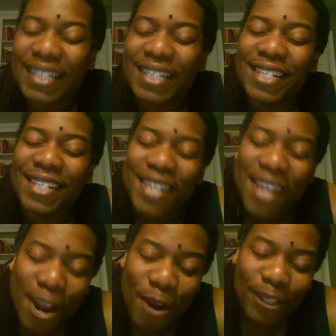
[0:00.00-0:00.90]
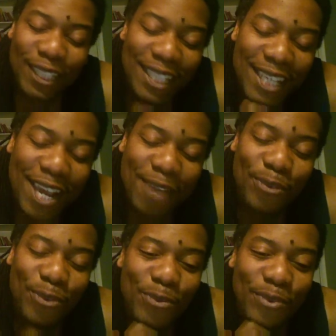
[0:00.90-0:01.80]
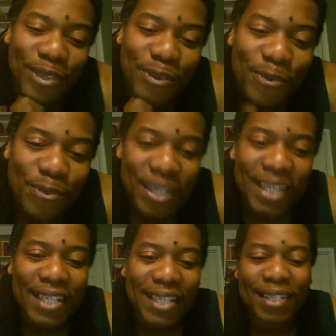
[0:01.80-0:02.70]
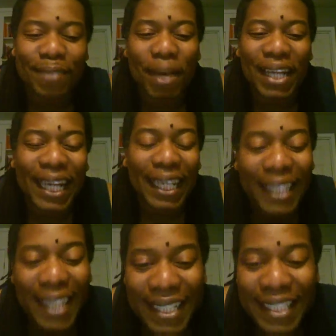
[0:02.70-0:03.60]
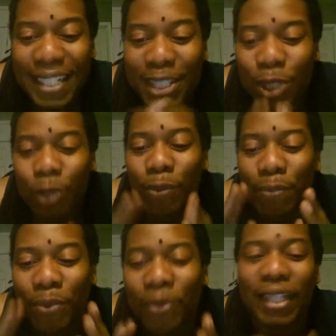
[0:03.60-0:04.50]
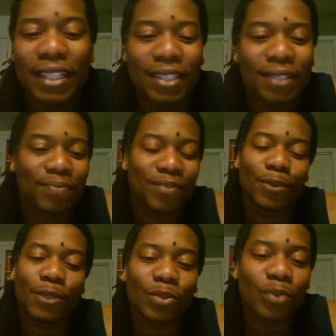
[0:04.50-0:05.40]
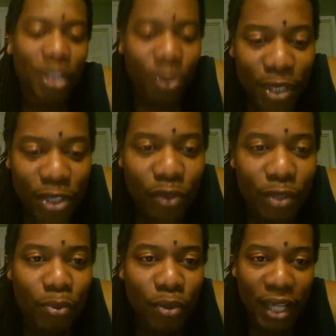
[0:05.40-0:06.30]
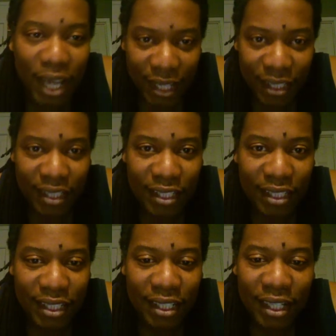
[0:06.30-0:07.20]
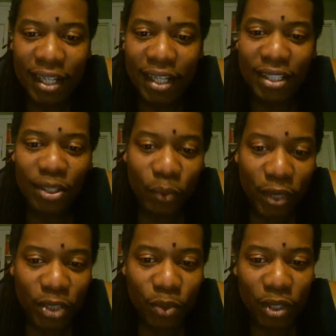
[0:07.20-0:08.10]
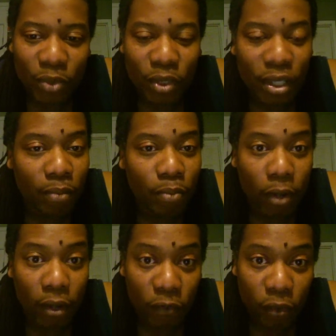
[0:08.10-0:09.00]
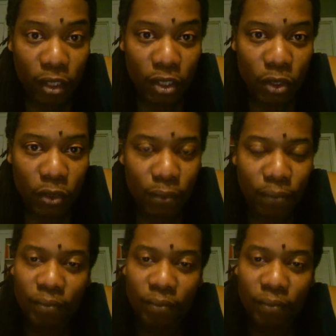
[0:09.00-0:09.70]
narrowly came through with a win by like less than 2 points. It was 123.18 to 121.42.